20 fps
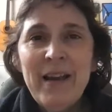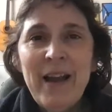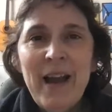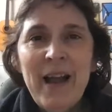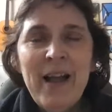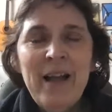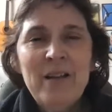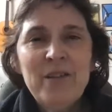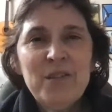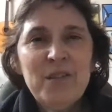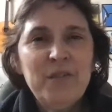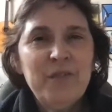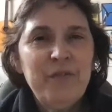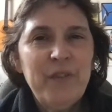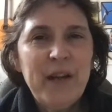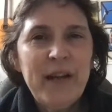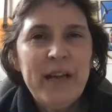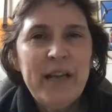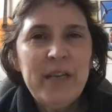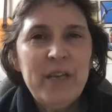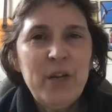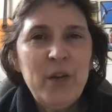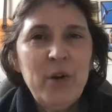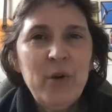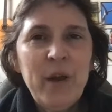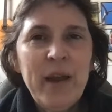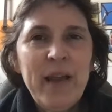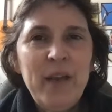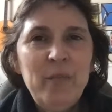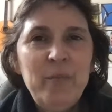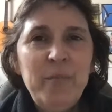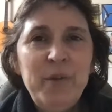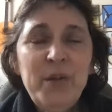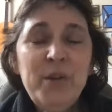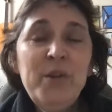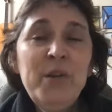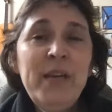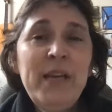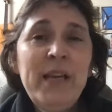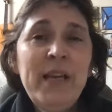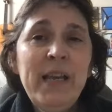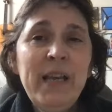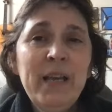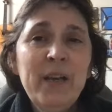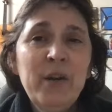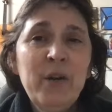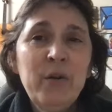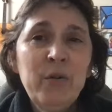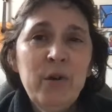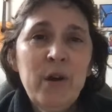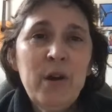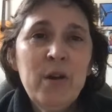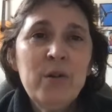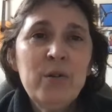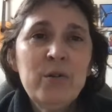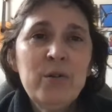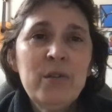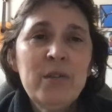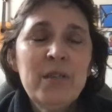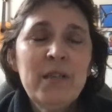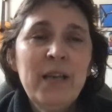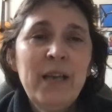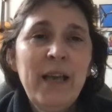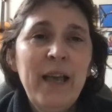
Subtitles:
I also find great beauty in crows